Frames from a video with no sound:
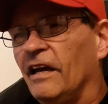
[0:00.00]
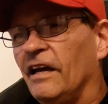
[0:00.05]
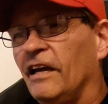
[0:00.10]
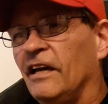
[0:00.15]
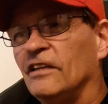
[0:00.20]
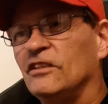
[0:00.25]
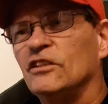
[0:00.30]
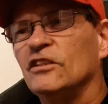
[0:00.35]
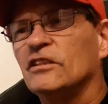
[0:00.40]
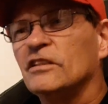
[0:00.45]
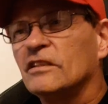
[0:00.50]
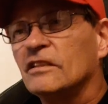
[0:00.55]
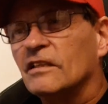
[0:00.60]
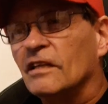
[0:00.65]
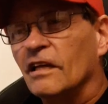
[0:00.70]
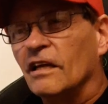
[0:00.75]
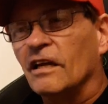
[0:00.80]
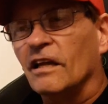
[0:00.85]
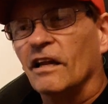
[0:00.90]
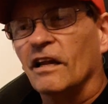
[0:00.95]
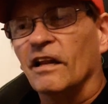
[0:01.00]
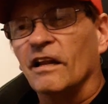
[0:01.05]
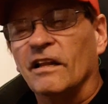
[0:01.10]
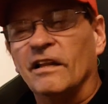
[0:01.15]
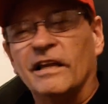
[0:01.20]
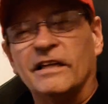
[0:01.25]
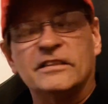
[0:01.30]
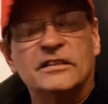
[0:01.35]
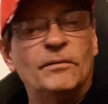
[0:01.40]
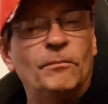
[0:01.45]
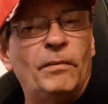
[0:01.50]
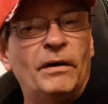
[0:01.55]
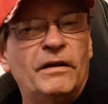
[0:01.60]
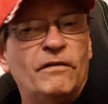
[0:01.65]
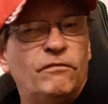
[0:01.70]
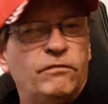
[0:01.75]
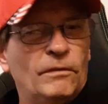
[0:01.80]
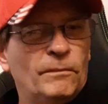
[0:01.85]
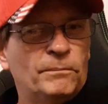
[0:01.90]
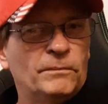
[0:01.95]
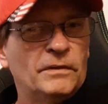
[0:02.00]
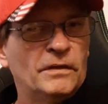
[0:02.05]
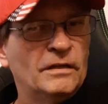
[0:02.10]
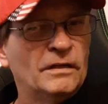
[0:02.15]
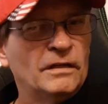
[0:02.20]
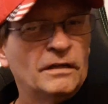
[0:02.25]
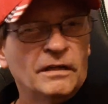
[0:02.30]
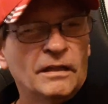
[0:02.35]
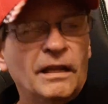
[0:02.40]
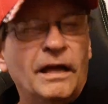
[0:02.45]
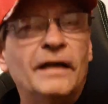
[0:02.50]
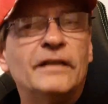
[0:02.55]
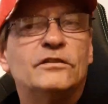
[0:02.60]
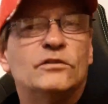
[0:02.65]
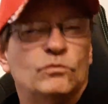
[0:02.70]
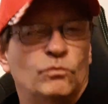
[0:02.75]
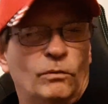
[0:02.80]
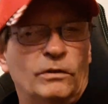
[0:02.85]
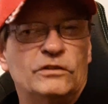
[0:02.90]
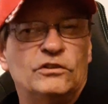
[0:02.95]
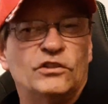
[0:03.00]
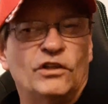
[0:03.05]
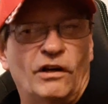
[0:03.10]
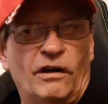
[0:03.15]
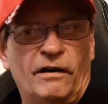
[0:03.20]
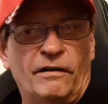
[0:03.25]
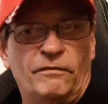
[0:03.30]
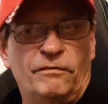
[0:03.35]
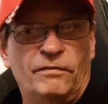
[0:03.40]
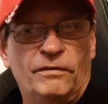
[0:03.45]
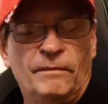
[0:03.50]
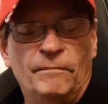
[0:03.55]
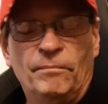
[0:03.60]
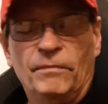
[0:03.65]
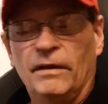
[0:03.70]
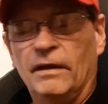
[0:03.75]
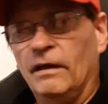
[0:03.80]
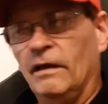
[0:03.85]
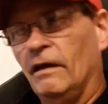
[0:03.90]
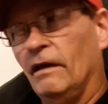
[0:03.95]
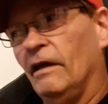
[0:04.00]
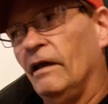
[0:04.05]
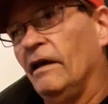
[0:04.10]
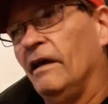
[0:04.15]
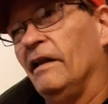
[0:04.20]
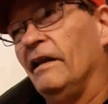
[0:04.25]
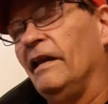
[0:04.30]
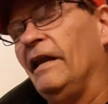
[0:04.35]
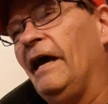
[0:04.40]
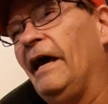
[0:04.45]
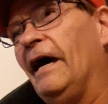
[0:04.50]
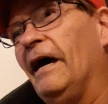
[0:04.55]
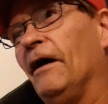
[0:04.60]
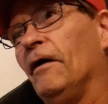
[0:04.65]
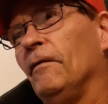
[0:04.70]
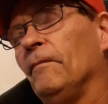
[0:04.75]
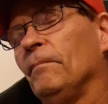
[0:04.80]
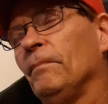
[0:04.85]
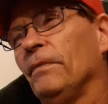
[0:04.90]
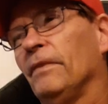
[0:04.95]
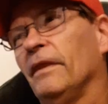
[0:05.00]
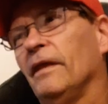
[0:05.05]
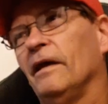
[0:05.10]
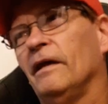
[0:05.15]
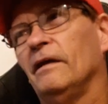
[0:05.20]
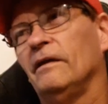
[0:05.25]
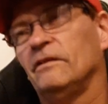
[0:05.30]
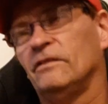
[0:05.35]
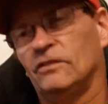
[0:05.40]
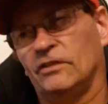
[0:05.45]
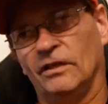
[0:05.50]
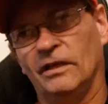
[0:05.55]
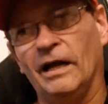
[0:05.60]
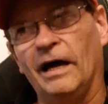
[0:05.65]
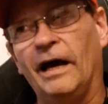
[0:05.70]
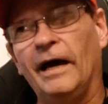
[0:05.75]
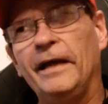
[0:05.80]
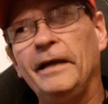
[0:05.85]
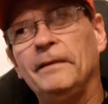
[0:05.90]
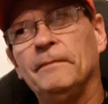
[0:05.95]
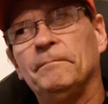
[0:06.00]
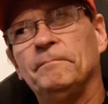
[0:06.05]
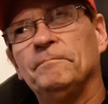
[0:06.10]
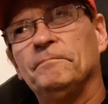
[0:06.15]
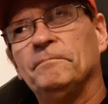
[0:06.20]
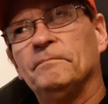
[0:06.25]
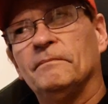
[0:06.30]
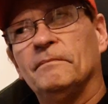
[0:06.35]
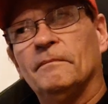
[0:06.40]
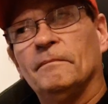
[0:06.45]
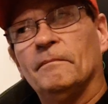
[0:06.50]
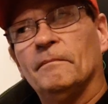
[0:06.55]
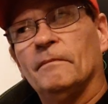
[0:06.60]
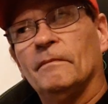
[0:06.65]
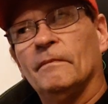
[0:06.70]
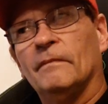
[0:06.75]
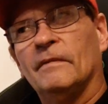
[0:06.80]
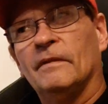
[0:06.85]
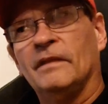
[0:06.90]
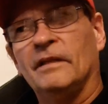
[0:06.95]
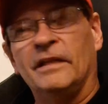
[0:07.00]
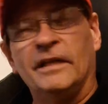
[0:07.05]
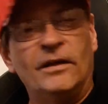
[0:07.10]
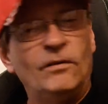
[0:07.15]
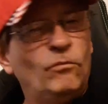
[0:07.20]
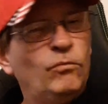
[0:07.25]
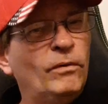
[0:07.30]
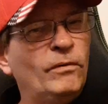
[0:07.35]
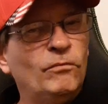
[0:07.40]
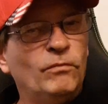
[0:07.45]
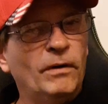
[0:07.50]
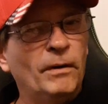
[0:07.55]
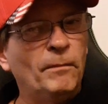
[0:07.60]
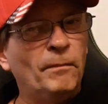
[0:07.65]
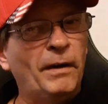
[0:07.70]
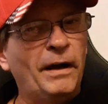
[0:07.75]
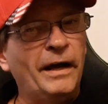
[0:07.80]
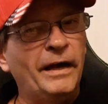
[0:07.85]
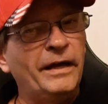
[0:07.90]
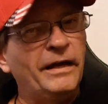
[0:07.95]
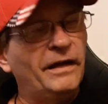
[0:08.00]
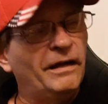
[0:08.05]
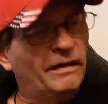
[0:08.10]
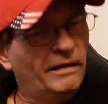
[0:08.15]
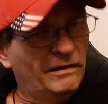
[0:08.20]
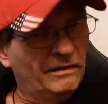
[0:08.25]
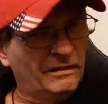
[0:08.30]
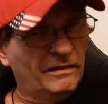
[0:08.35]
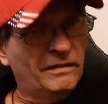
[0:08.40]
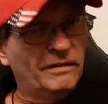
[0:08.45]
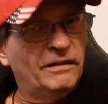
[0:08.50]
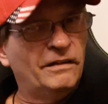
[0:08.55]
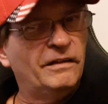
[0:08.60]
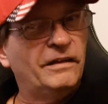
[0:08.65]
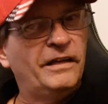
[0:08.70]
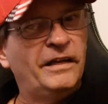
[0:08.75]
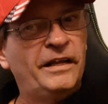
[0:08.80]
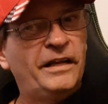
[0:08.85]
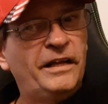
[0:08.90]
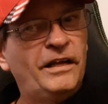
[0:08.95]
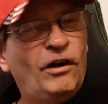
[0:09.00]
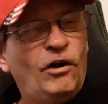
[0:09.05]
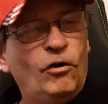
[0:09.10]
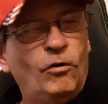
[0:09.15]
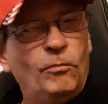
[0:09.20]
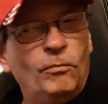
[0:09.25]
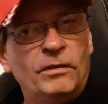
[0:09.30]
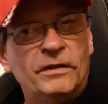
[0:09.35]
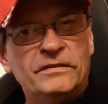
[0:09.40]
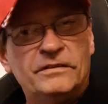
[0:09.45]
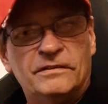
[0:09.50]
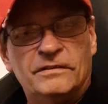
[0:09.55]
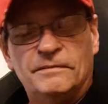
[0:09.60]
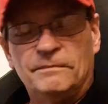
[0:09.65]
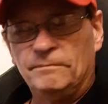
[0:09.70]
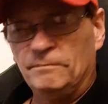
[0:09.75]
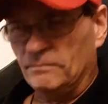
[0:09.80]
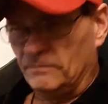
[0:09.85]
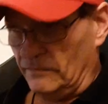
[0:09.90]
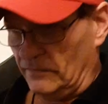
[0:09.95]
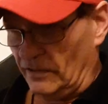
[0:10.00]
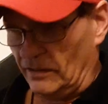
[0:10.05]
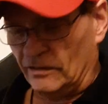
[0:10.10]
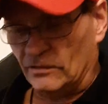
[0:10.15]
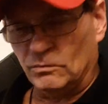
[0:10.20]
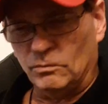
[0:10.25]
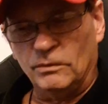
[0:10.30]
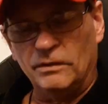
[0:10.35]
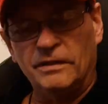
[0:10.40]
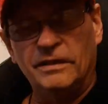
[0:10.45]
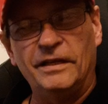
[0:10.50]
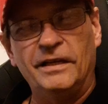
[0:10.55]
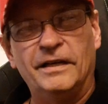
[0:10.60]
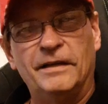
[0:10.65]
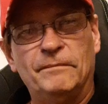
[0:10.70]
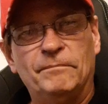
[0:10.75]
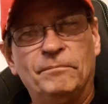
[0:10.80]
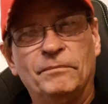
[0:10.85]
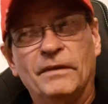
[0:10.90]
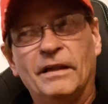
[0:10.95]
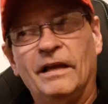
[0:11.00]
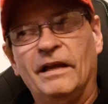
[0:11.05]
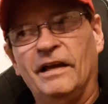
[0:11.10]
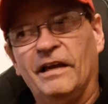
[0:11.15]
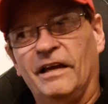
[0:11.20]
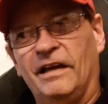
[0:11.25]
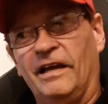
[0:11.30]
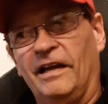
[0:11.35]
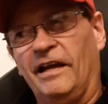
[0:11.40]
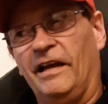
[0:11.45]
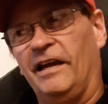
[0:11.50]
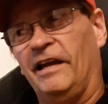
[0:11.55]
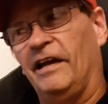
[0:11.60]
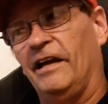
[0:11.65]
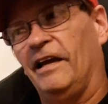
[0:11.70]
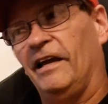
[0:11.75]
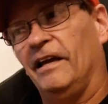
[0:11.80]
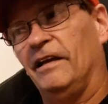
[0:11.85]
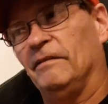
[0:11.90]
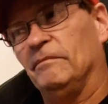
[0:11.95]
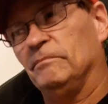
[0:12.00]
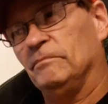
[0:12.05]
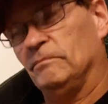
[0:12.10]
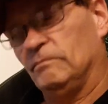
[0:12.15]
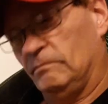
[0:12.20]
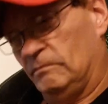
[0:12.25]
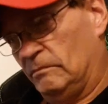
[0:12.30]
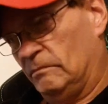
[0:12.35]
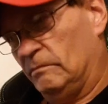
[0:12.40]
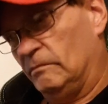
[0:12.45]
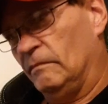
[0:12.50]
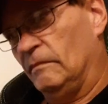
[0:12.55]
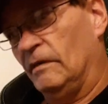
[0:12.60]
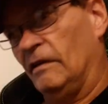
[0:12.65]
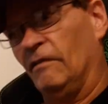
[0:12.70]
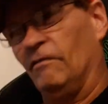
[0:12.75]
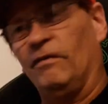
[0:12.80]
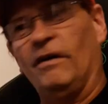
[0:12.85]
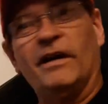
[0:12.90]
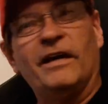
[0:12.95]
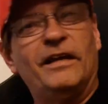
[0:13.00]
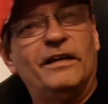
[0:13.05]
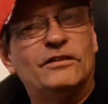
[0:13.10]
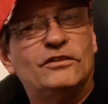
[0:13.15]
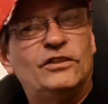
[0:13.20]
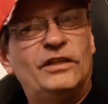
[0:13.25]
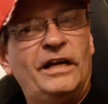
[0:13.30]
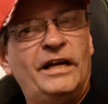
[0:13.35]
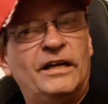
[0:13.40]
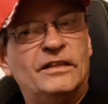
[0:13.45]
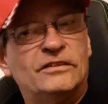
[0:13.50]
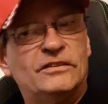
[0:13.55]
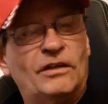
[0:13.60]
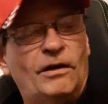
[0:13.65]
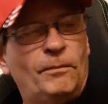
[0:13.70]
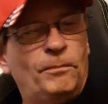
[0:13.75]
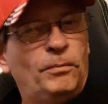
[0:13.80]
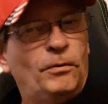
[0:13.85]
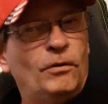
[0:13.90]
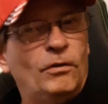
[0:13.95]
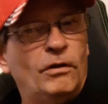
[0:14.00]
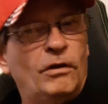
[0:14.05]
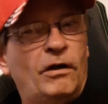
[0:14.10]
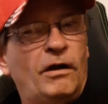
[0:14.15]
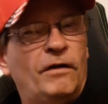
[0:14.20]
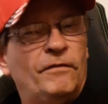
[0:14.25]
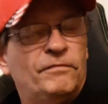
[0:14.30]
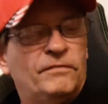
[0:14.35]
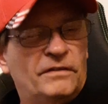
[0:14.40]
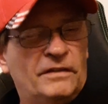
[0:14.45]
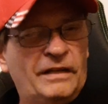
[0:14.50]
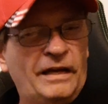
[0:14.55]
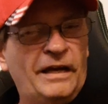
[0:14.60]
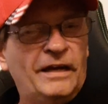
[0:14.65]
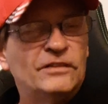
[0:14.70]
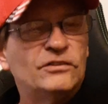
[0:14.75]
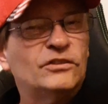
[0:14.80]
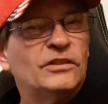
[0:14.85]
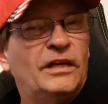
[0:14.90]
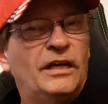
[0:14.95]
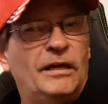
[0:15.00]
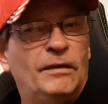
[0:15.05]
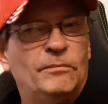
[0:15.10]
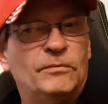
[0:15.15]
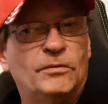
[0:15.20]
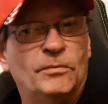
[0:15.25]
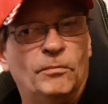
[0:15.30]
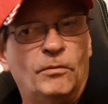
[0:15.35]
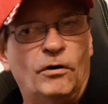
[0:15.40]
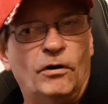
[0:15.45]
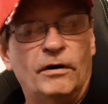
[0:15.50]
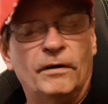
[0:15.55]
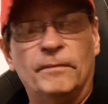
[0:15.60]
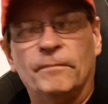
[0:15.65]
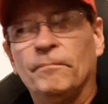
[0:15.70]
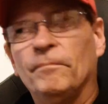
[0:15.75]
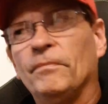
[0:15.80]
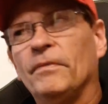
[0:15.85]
it just like somebody flipped a light switch off. Now, tonight, did we run by any homeless? Yes, we did. And if I get a chance, I'll pull it off the dash cam tomorrow.